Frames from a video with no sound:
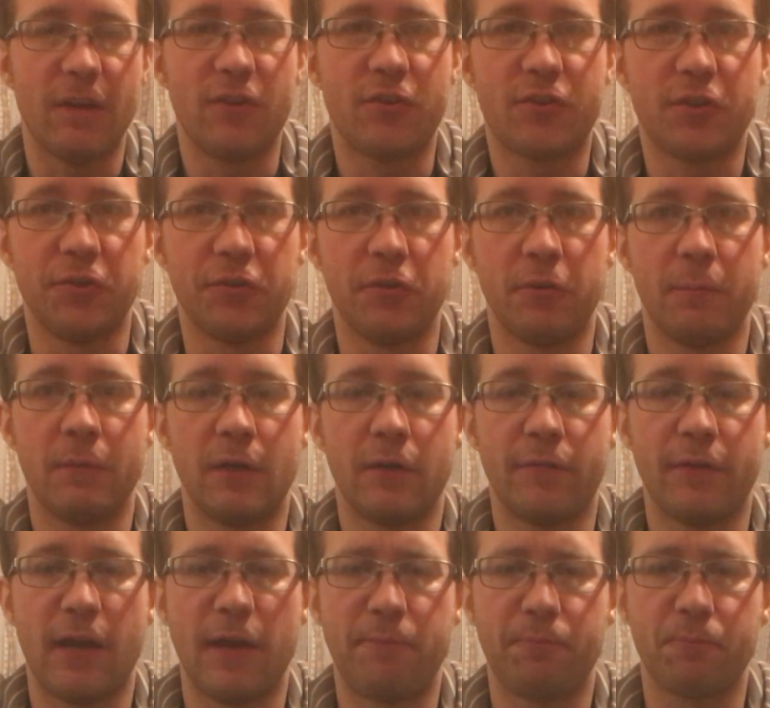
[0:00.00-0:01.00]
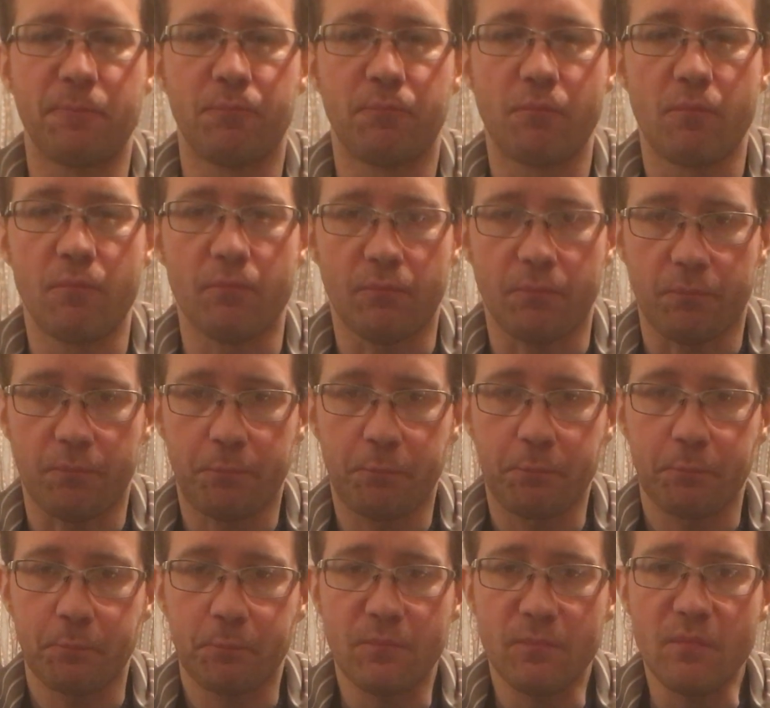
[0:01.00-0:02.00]
Just a little bit of that
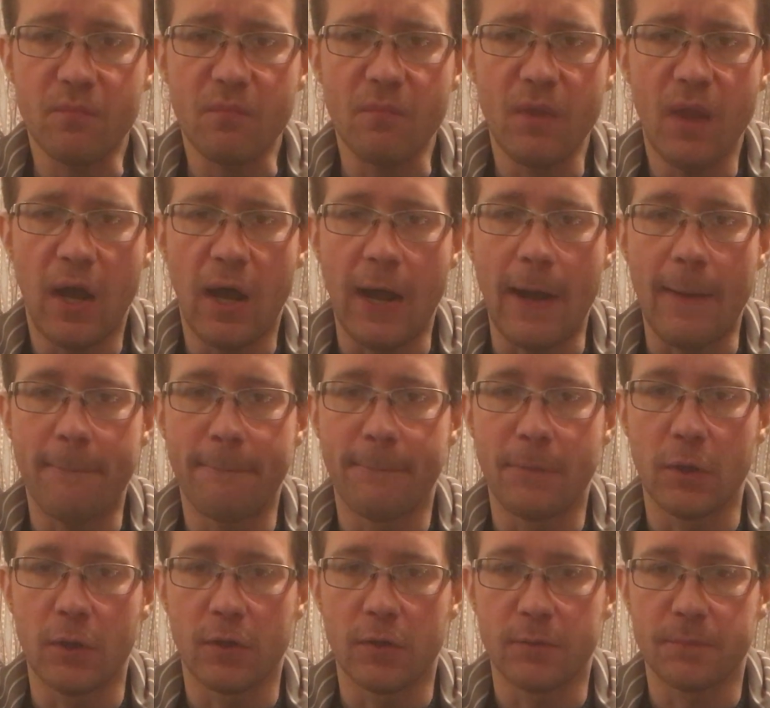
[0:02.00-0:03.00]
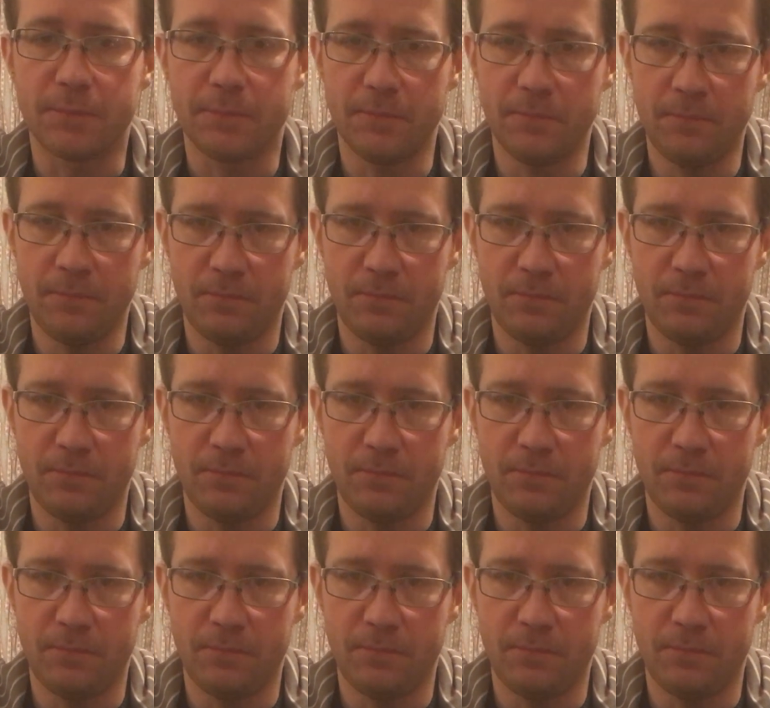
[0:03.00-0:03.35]
hop burn